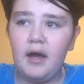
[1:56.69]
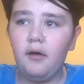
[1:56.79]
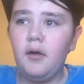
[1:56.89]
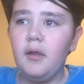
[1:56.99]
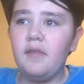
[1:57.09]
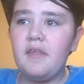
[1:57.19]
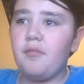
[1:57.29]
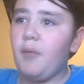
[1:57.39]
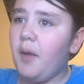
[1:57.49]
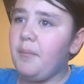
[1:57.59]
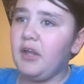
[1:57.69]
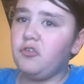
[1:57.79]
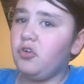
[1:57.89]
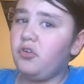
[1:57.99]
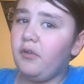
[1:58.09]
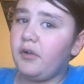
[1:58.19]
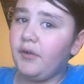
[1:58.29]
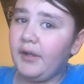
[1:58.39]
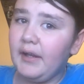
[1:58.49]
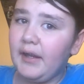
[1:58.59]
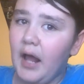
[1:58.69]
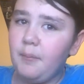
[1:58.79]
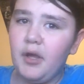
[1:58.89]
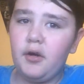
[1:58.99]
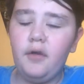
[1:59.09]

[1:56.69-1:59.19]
Now, this might be due to the Cricket Academy.